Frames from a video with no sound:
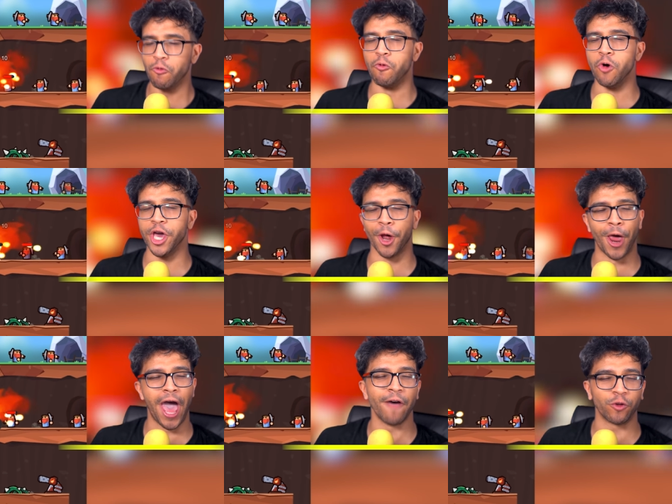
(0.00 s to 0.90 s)
we
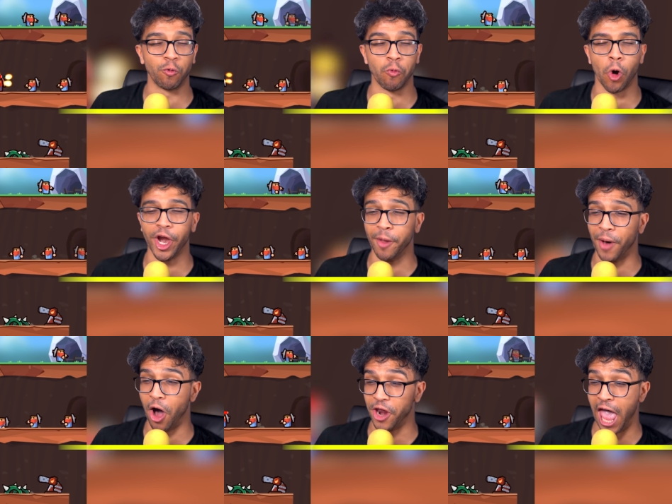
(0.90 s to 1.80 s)
don't have to worry
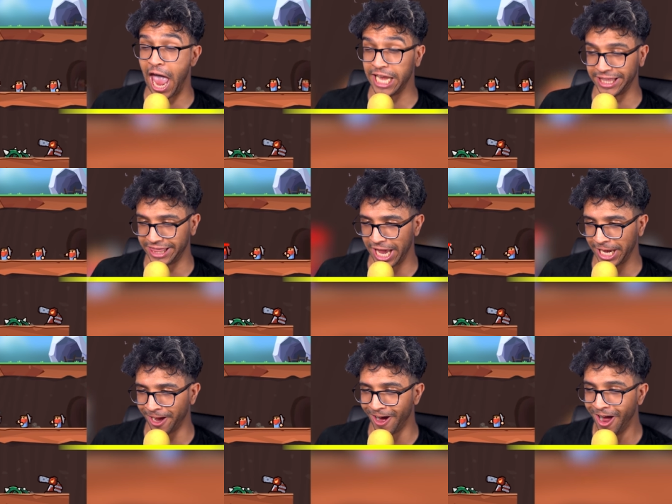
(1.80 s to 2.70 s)
about
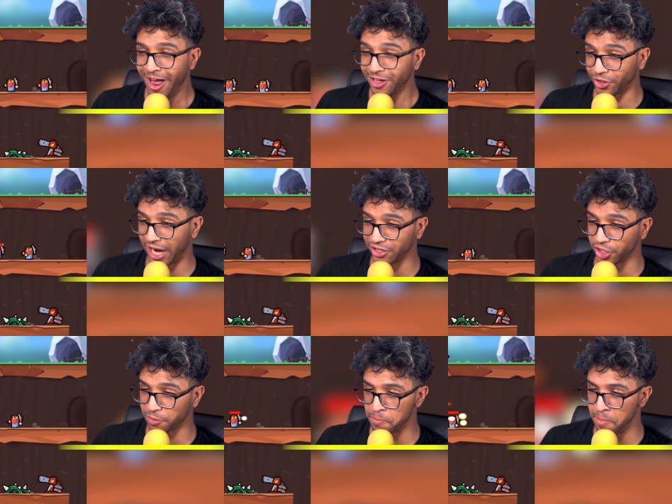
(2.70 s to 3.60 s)
anything. Uh, so let's
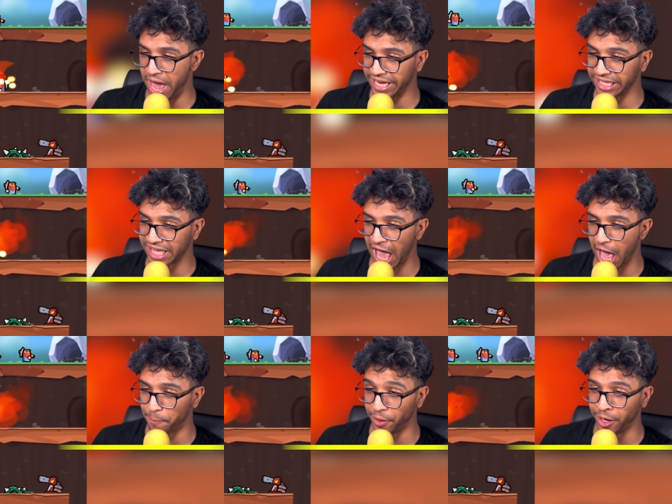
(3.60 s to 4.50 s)
just make this
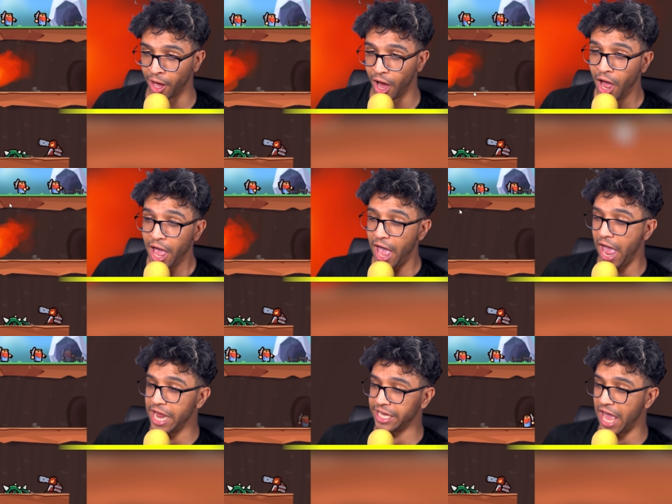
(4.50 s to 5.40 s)
happen uh,
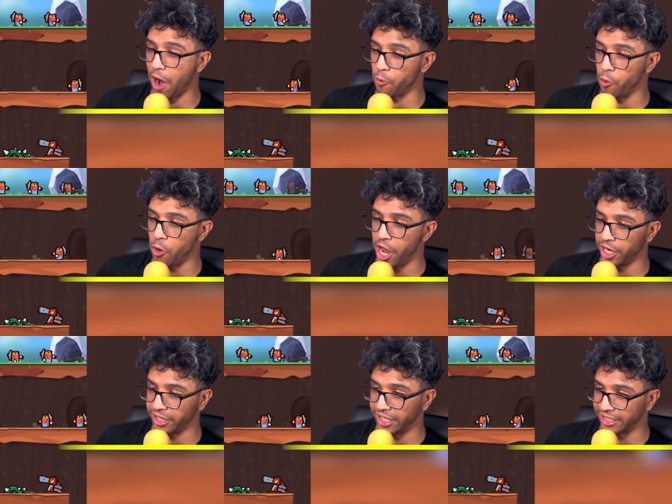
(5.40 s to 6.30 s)
and get rid
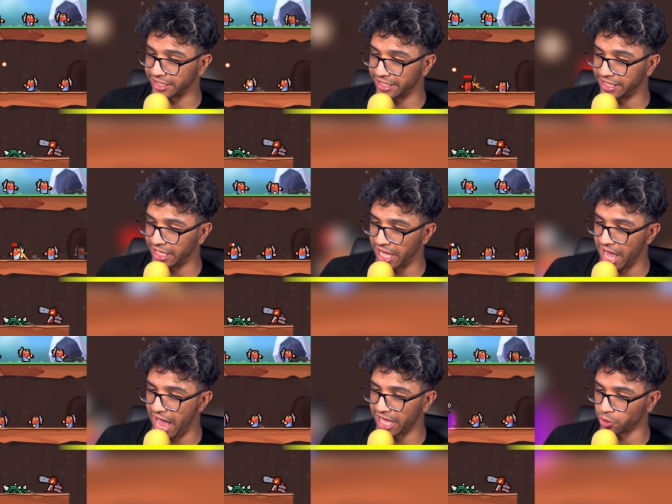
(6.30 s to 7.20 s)
of this.
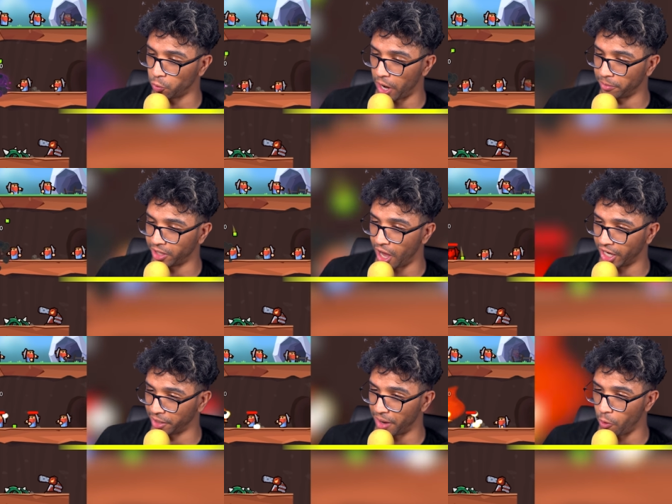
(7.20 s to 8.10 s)
That's what I'm
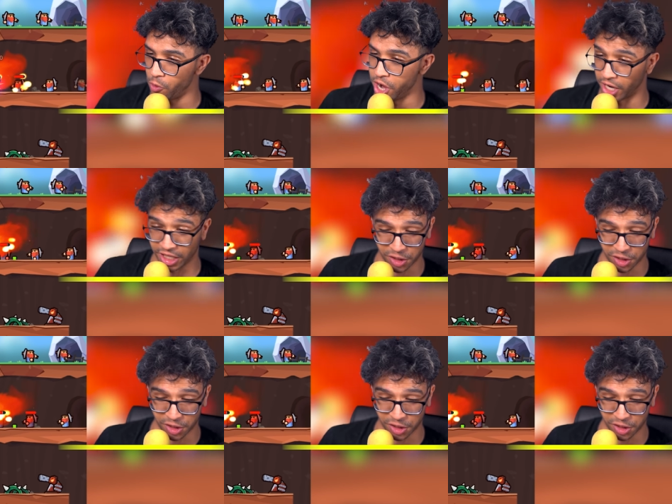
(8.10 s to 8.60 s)
talking about. We're going to